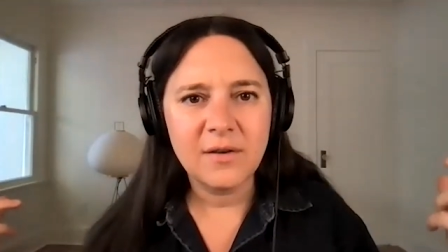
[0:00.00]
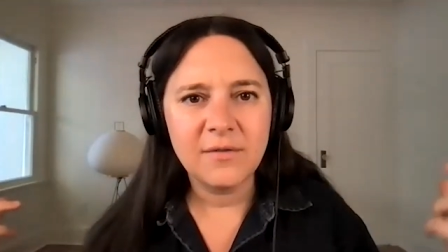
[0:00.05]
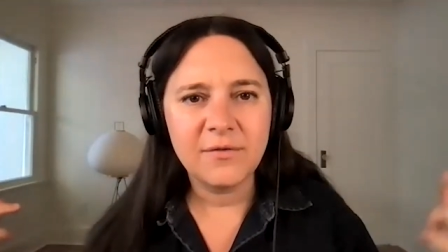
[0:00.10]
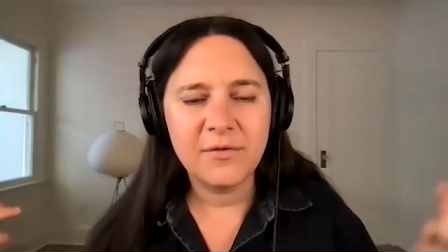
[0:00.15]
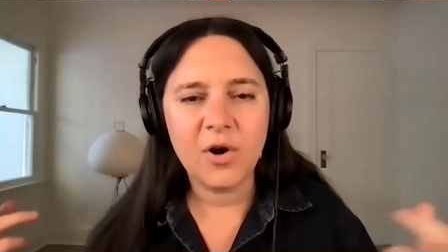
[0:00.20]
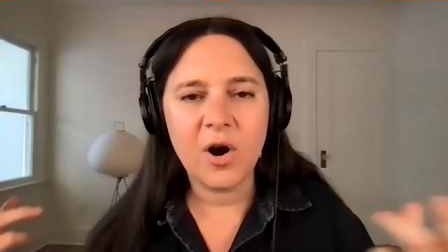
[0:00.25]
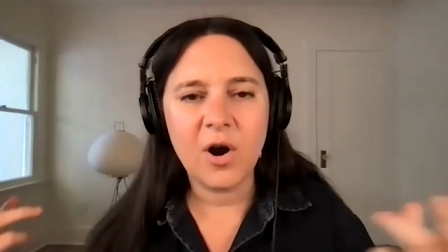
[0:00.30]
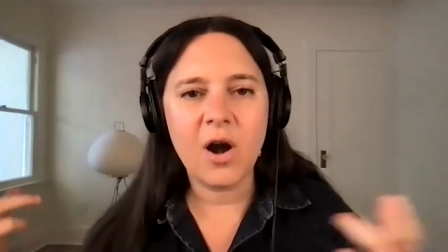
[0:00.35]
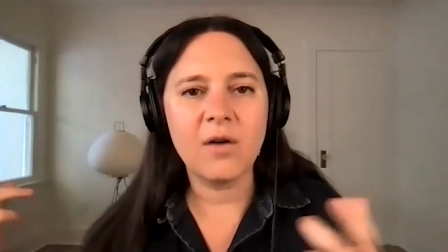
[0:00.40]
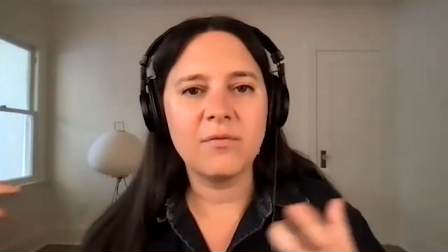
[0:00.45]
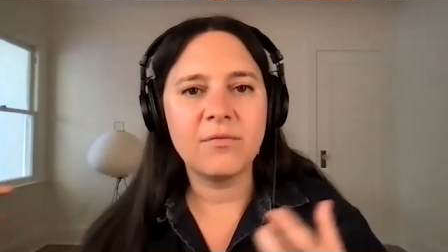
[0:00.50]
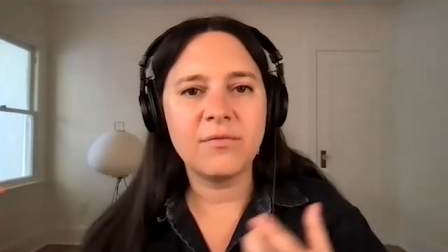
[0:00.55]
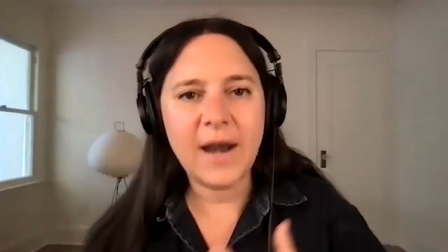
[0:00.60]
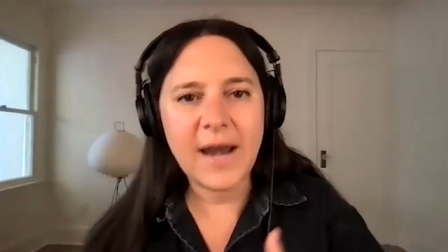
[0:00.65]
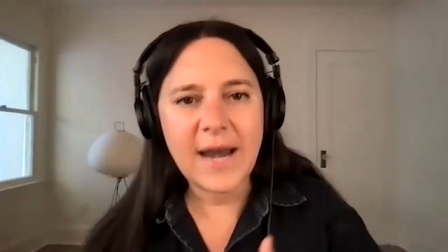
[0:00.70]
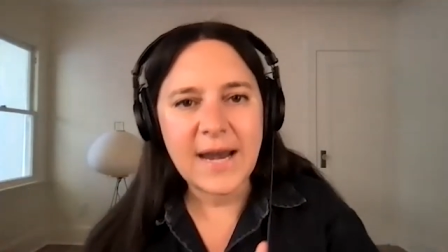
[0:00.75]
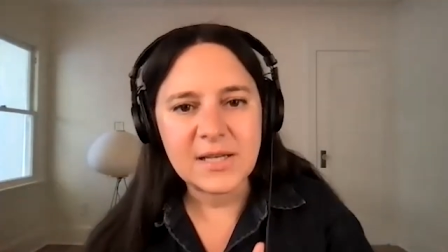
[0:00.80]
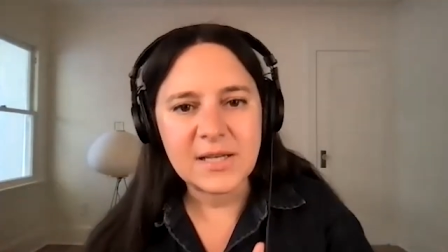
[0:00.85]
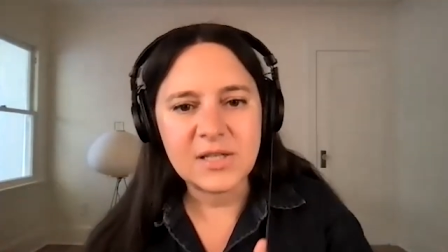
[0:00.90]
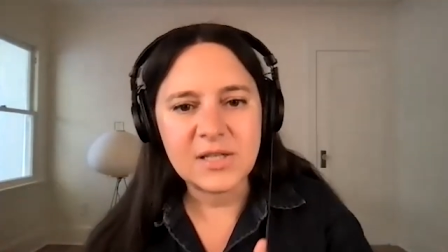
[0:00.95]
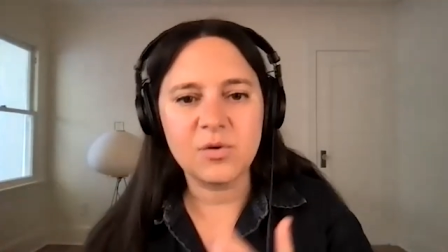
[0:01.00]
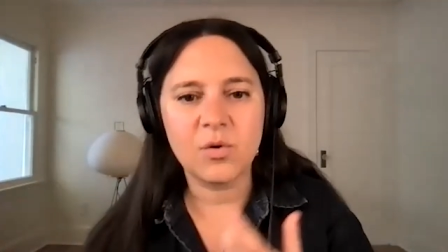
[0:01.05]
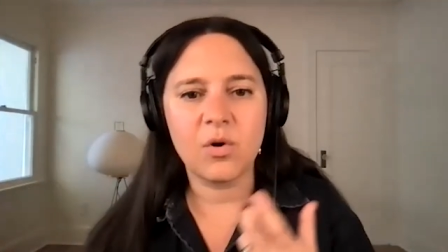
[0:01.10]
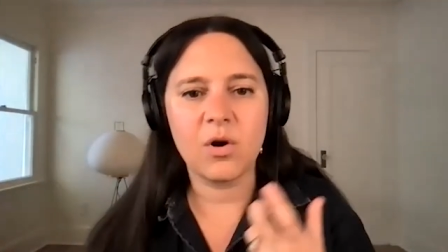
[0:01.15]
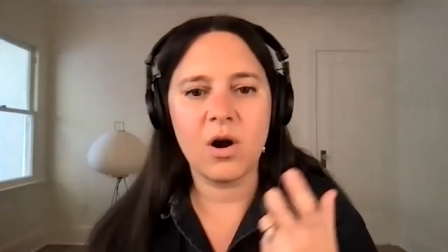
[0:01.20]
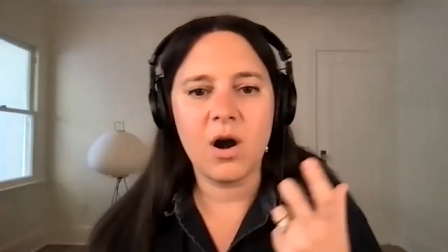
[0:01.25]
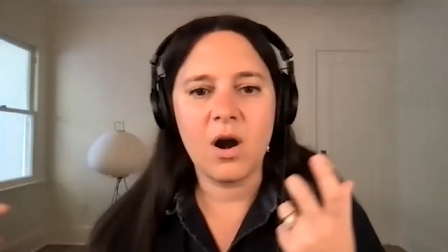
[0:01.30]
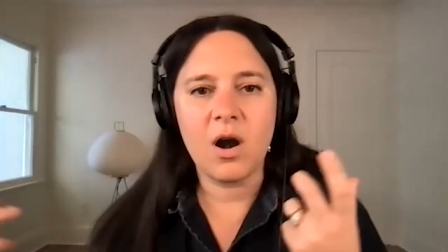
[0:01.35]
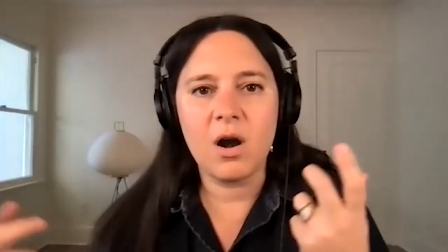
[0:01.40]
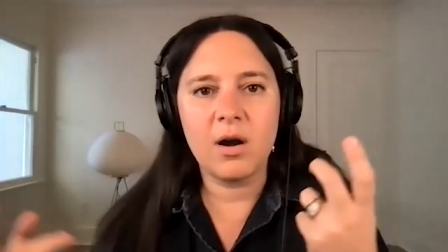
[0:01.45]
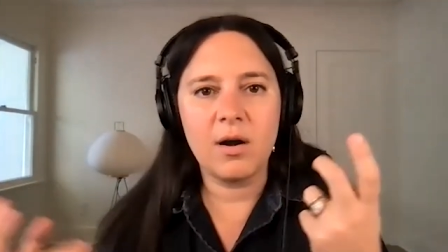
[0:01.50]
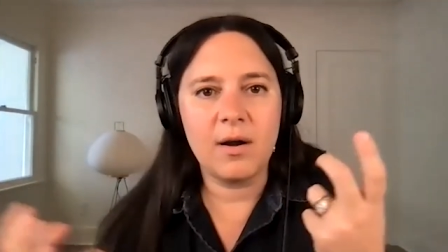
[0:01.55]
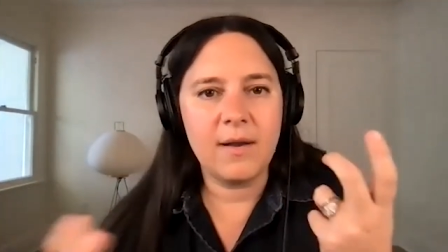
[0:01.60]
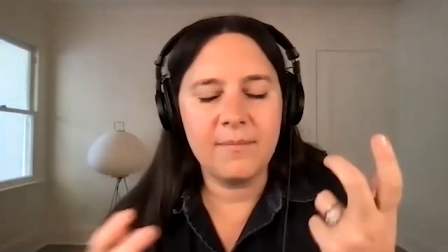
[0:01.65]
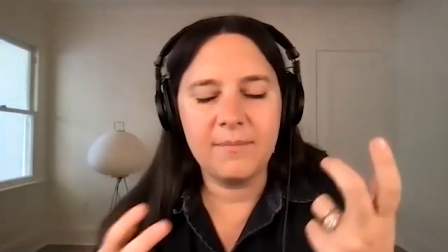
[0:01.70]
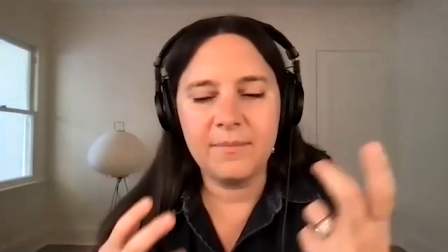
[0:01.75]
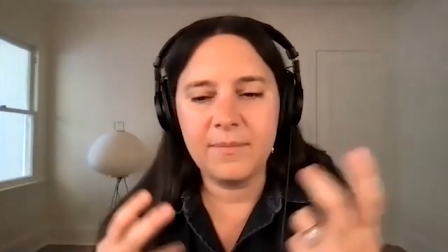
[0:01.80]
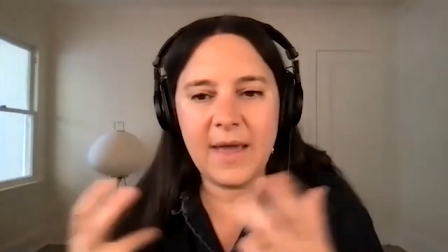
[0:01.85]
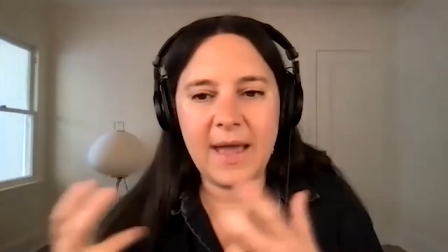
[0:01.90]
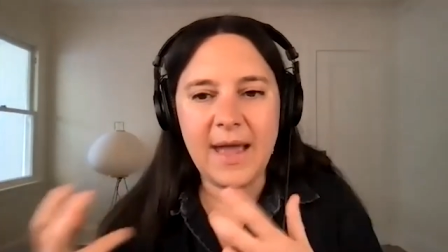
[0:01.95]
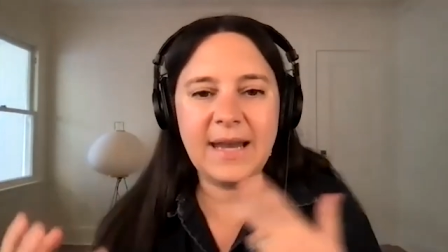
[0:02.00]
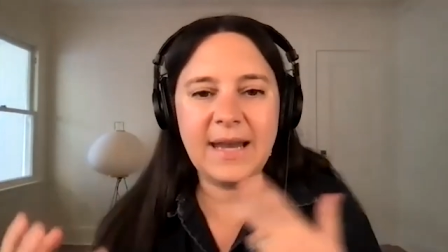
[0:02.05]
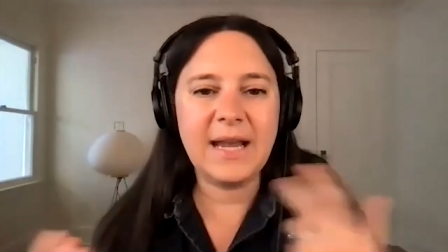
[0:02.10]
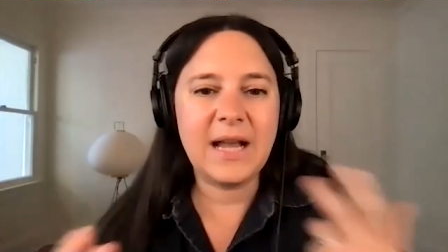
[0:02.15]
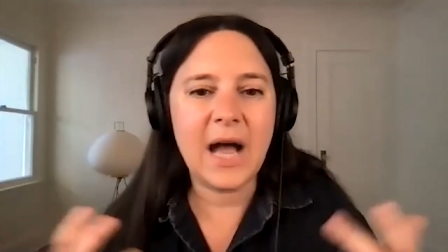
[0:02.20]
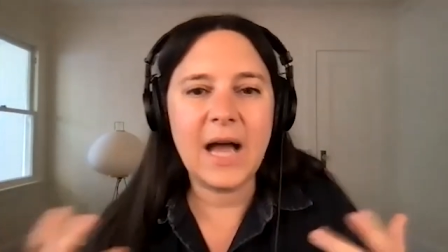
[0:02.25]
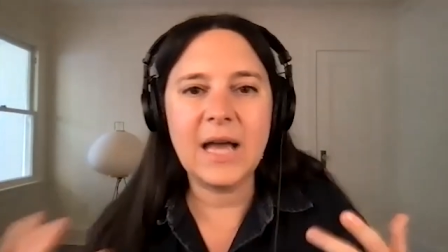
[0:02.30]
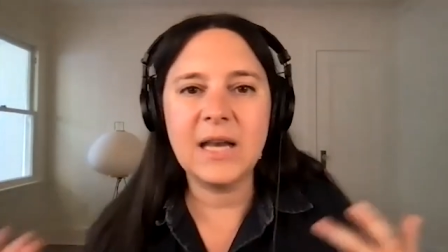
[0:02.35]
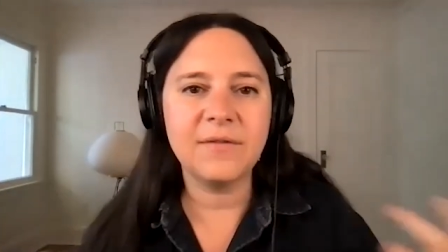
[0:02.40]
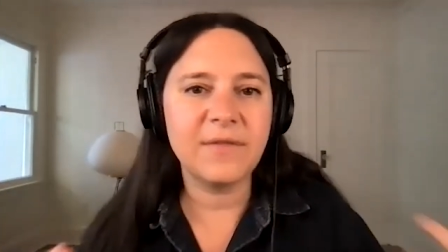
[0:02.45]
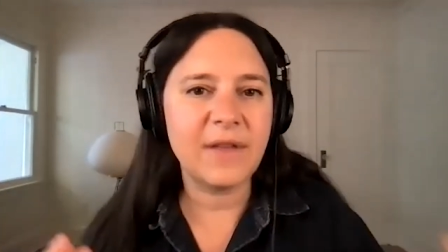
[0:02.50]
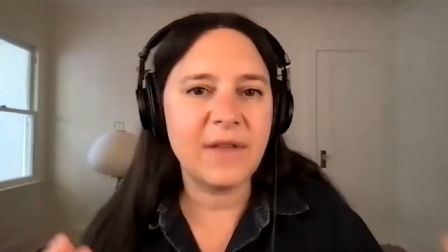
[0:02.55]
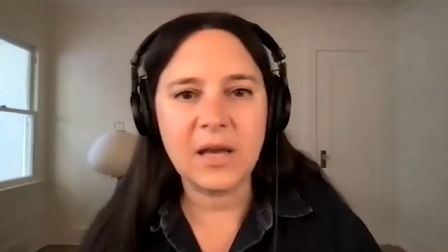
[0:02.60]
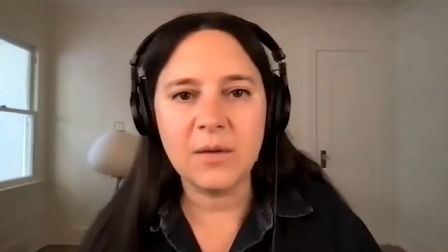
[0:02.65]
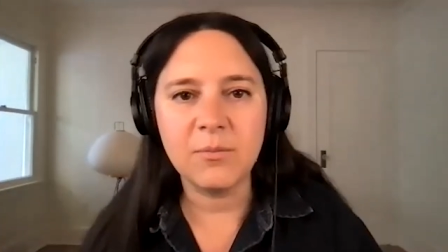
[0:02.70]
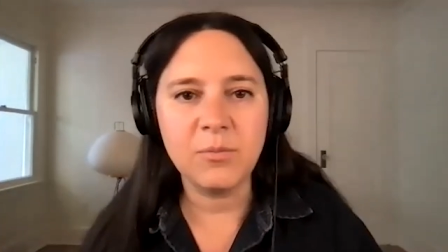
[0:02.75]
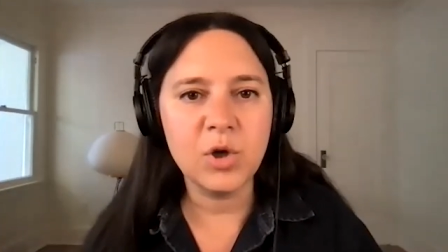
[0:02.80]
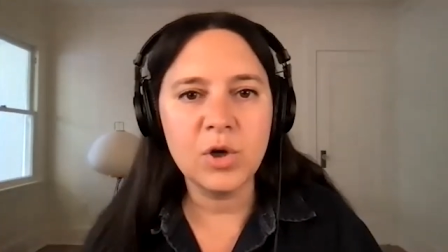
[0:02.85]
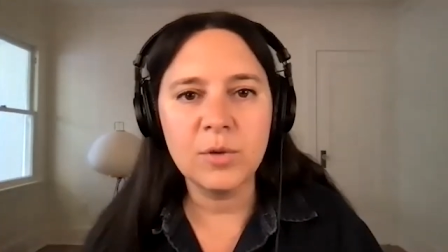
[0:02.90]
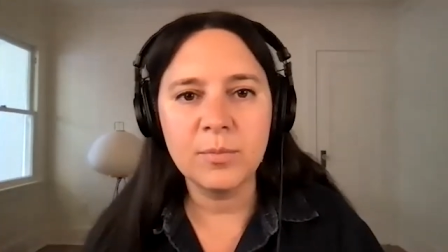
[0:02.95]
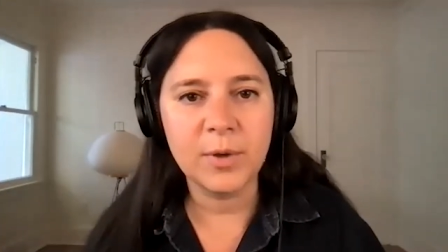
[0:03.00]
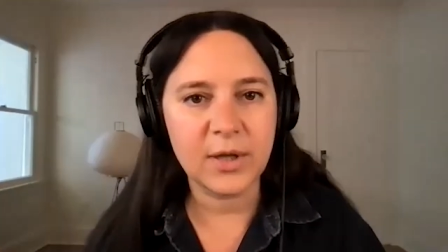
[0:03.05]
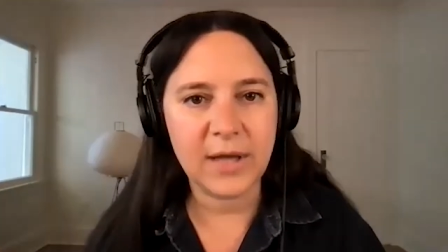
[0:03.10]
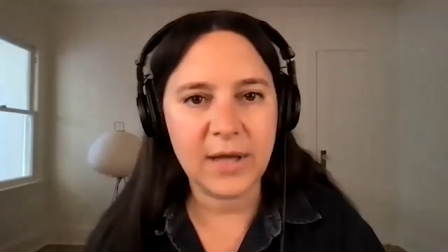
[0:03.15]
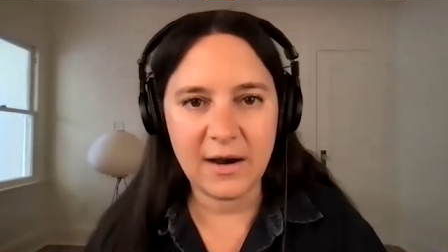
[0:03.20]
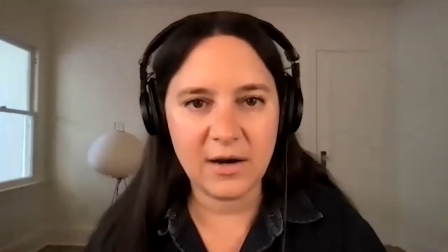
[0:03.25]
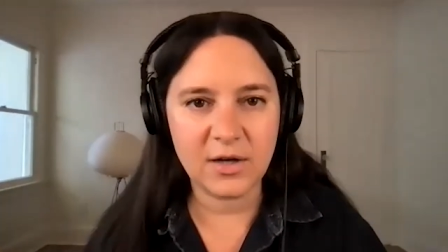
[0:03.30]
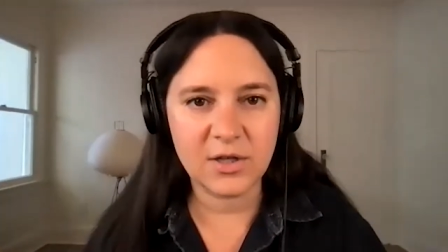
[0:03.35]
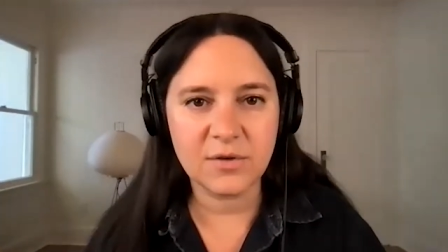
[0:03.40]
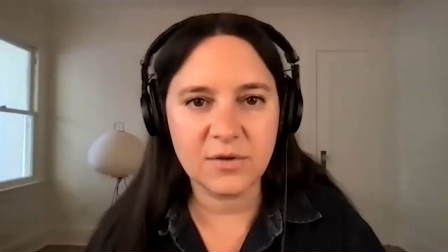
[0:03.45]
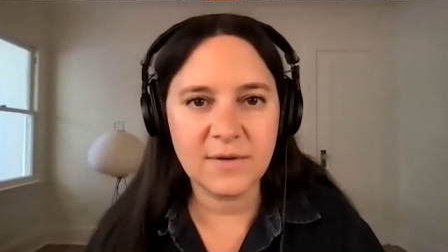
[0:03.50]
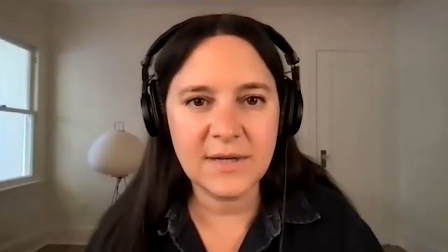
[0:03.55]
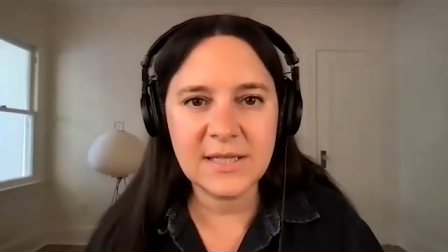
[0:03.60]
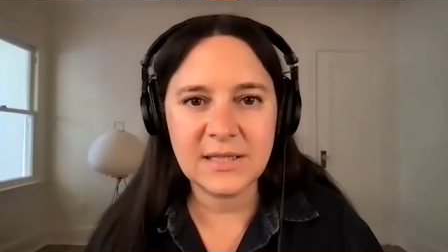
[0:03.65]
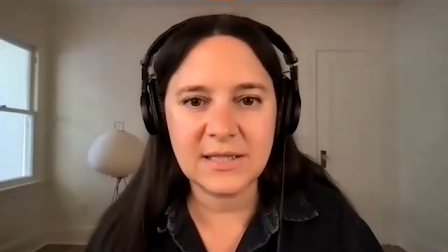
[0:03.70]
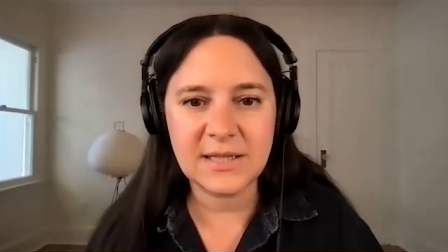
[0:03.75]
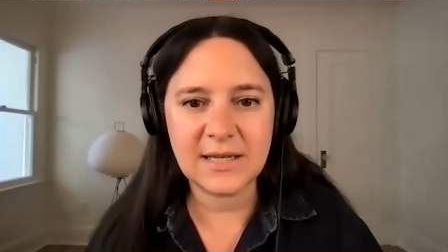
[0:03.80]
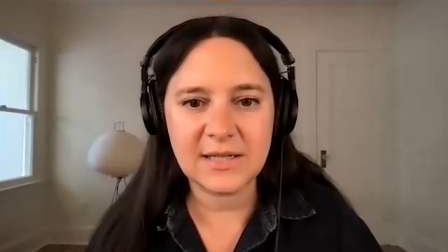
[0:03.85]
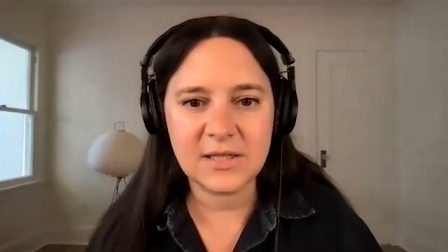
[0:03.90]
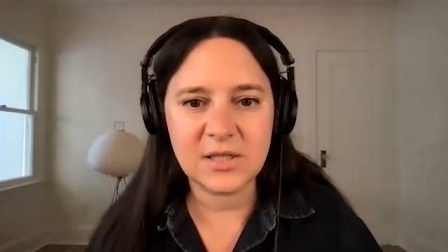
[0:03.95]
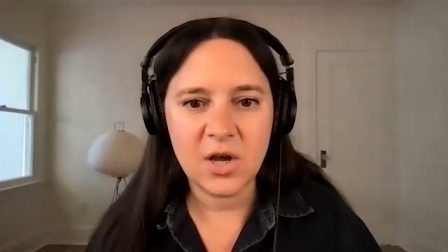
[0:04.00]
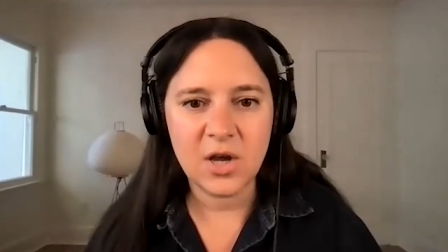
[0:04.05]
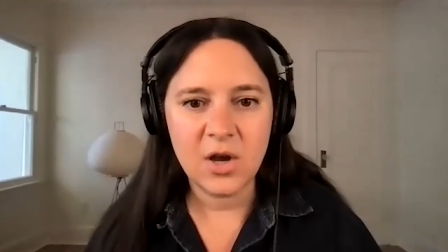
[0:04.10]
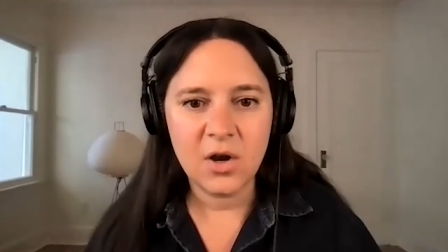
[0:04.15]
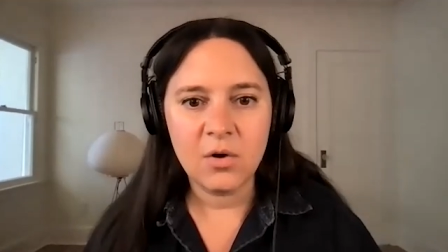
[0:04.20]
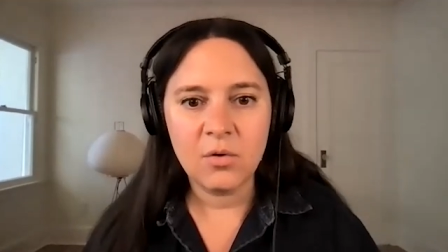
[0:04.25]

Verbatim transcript: for our race or our any kind of like immutable characteristics